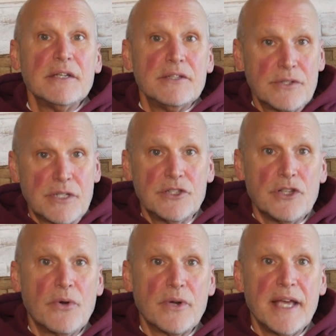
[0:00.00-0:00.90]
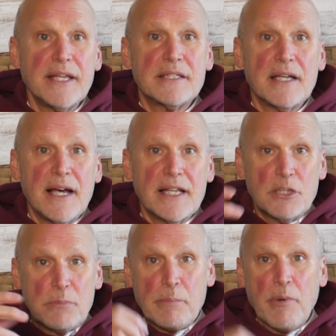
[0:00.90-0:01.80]
You can donate
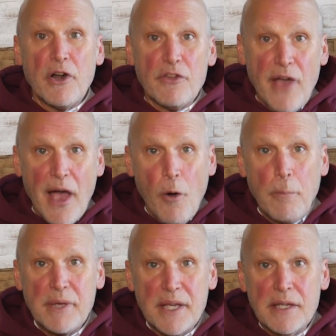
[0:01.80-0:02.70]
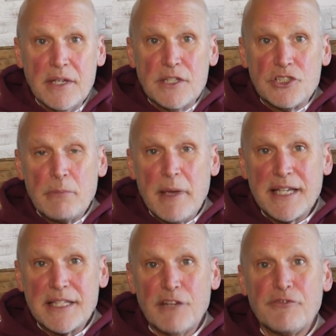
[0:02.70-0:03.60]
to be part of helping to make
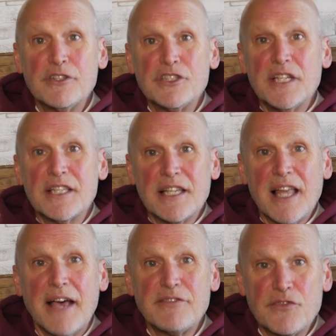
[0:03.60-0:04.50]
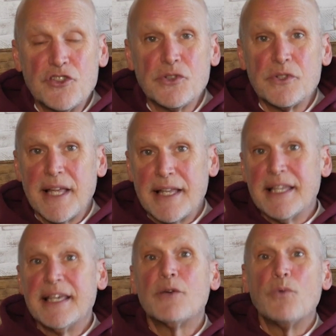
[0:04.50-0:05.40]
a difference in the lives of children. That
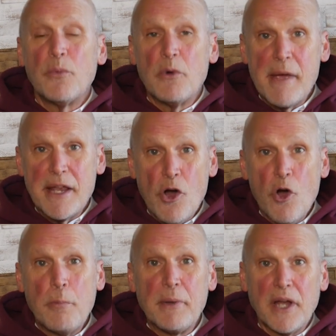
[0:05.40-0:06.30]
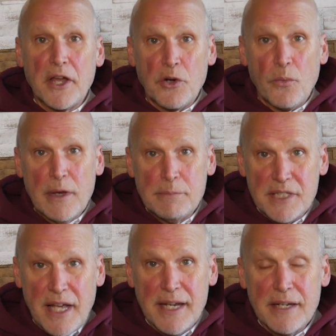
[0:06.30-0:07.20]
link will remain open on our
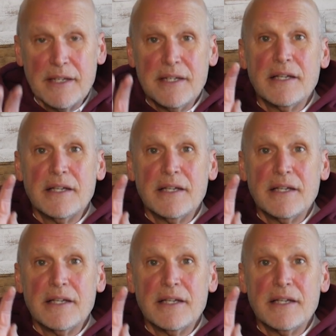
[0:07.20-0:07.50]
website